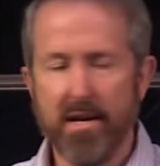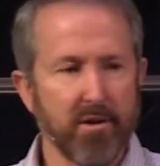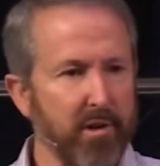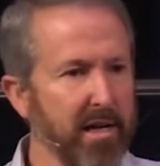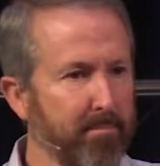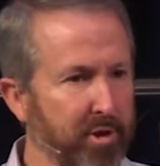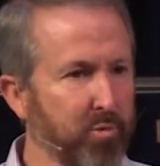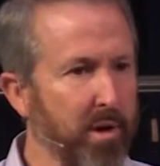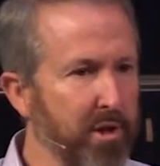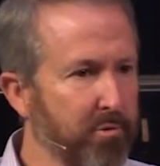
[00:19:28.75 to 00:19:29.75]
tried to
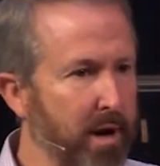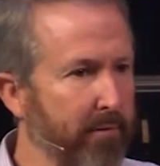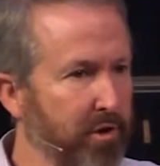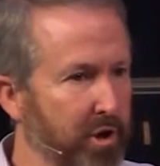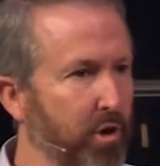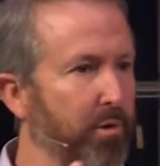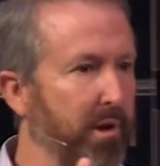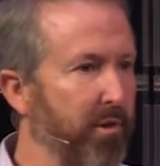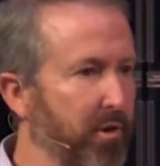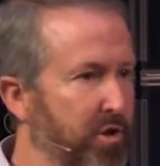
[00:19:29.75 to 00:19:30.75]
persuade the driver to go
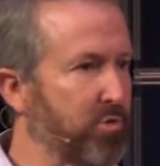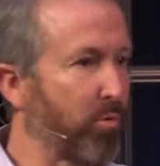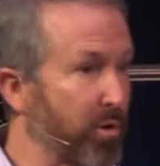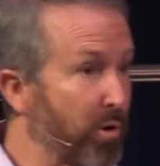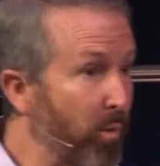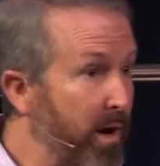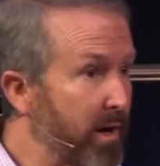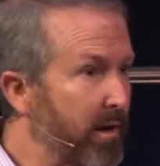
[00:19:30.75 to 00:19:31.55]
the shorter way